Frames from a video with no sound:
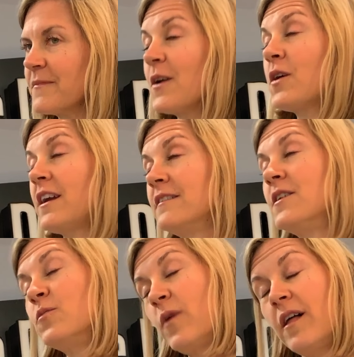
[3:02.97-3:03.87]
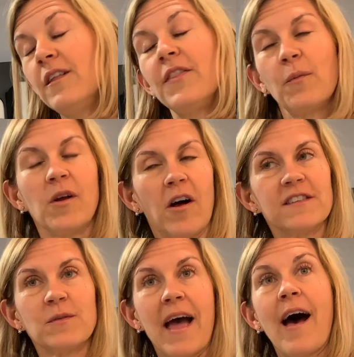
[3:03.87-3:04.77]
Okay. Well, then we
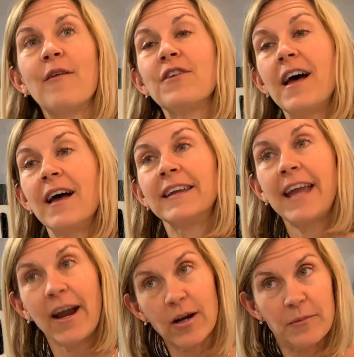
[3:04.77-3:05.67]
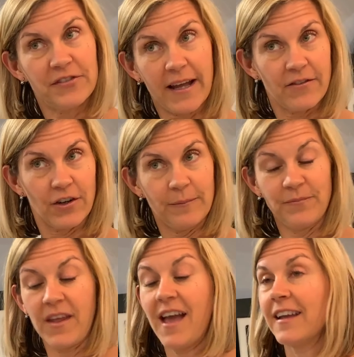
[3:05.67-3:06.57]
also have carob flavor,
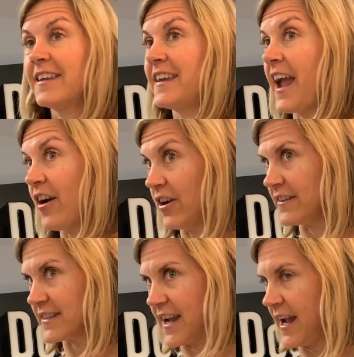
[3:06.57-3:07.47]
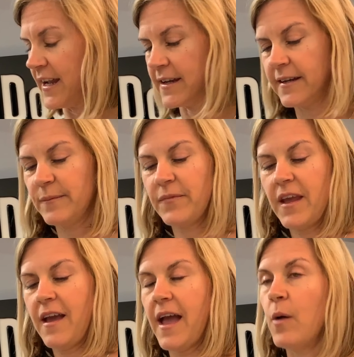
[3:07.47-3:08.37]
carrot cake,
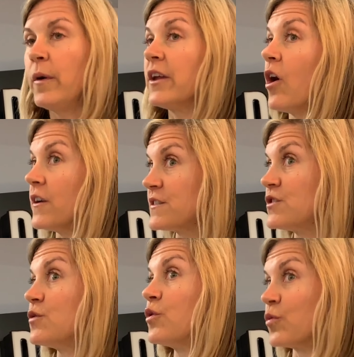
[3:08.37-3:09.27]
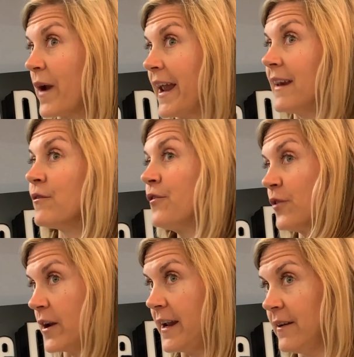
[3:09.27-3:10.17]
and we can also do grain
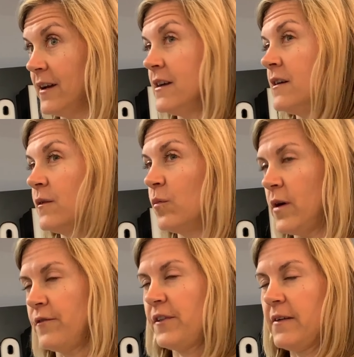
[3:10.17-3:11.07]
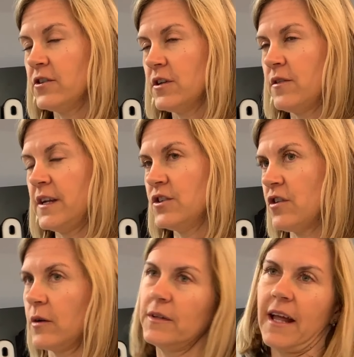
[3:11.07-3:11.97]
free. What flavor do you think your
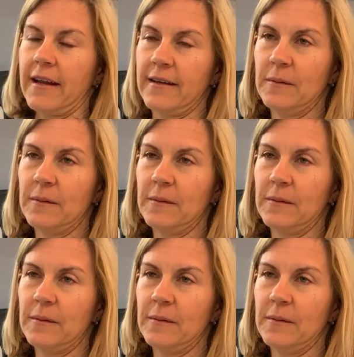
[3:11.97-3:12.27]
dog would like?